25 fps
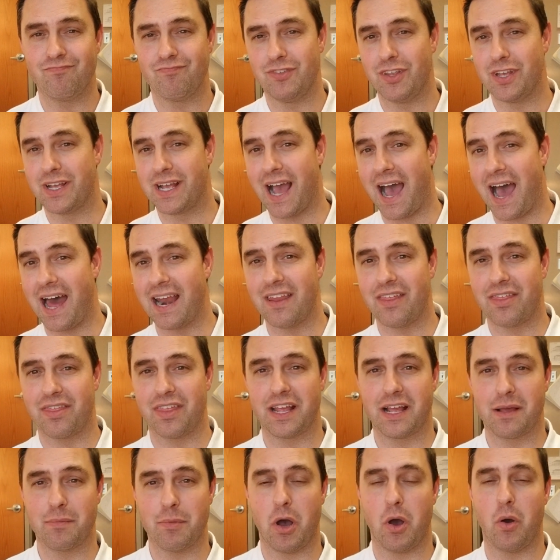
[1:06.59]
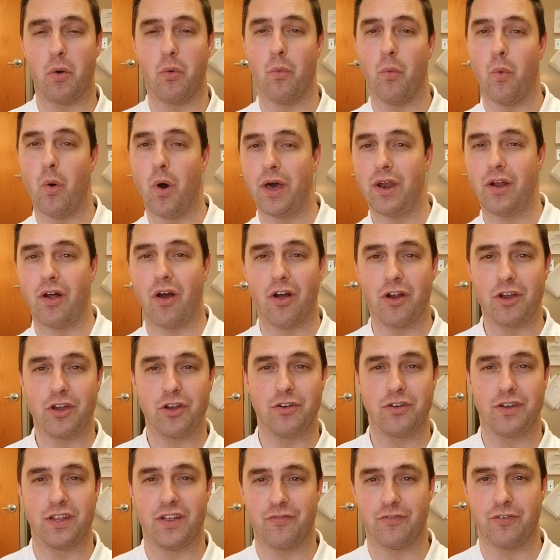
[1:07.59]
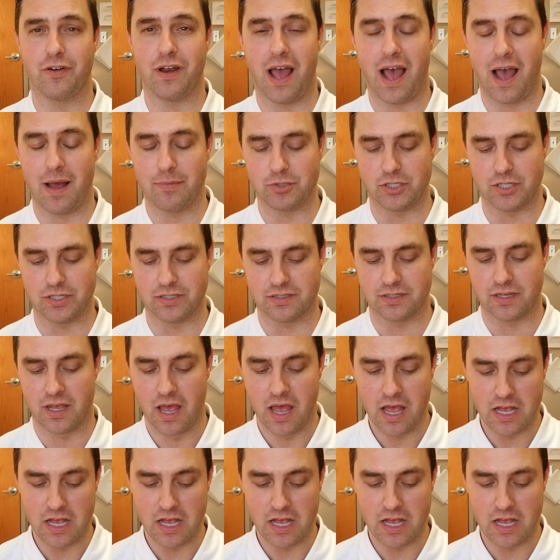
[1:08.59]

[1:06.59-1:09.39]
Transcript: you got to think about what are your different options.